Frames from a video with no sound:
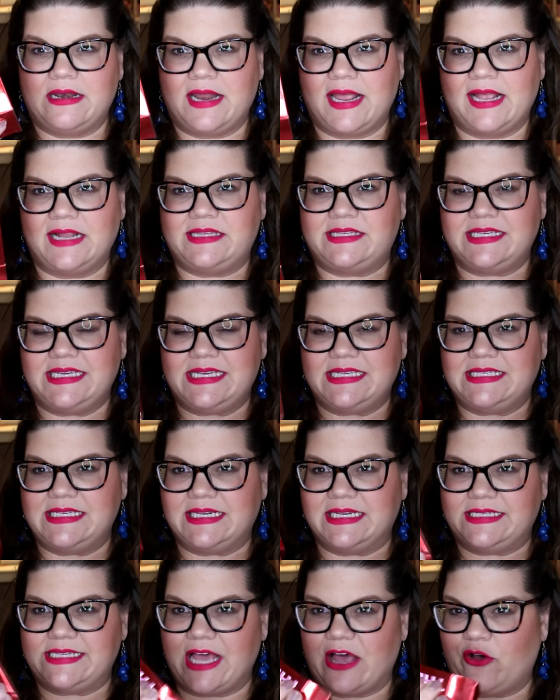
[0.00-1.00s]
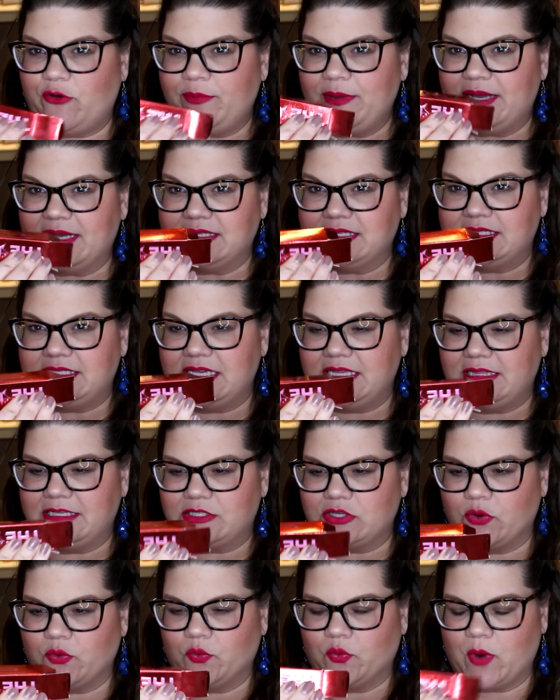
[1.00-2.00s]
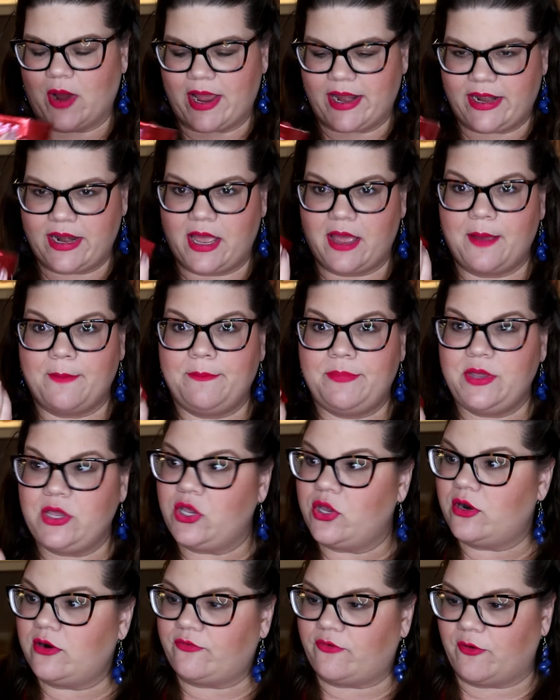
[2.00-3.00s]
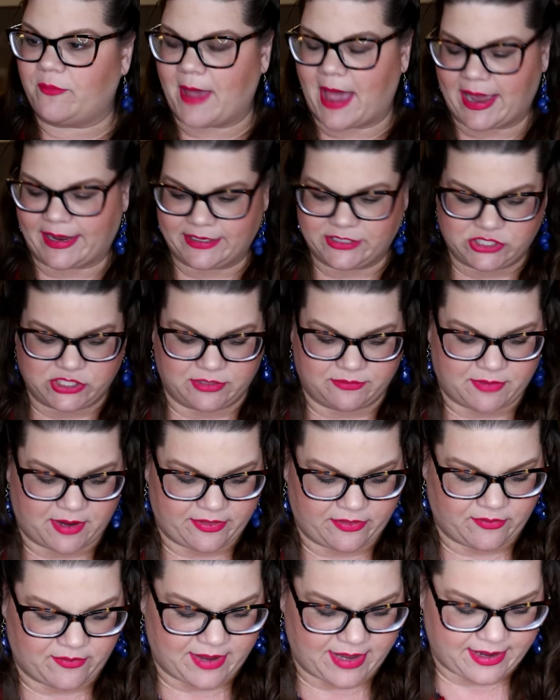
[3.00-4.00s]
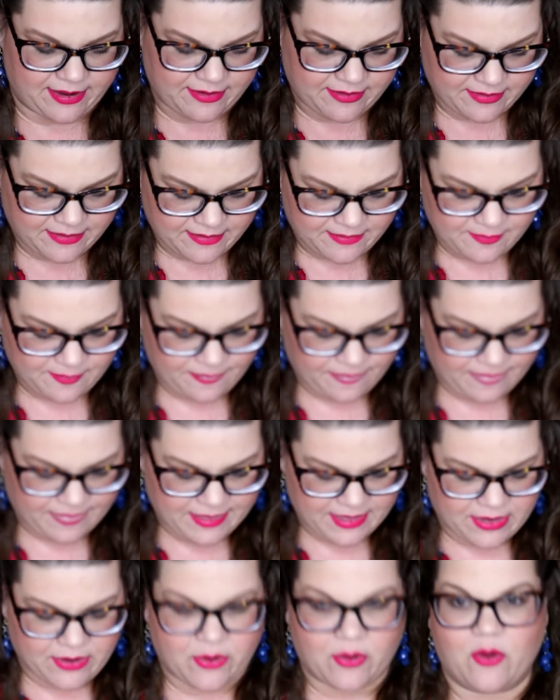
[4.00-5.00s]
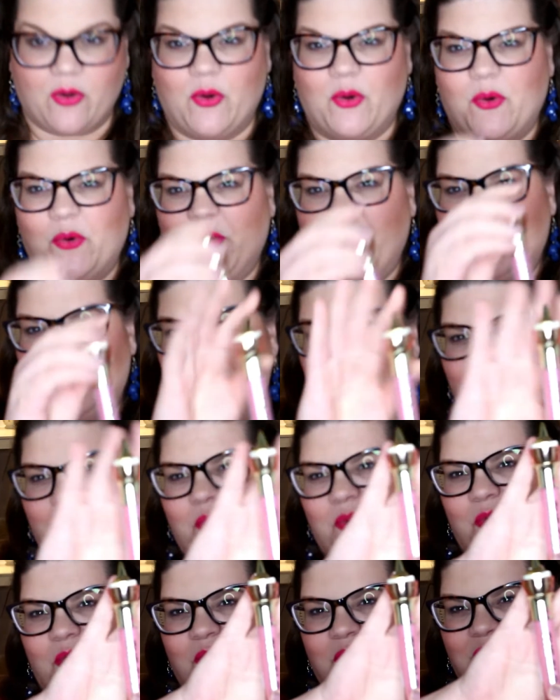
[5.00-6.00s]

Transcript: It's easy to tell because it's in this red, beautiful packaging, by the way. Oh,